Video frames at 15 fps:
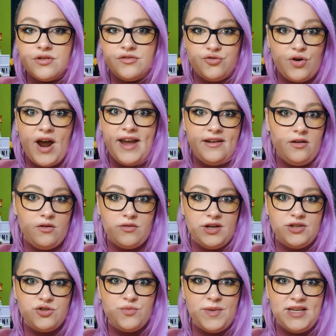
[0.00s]
dried
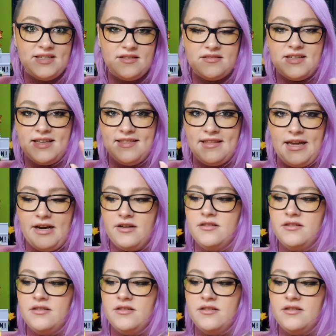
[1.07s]
orange pieces in there,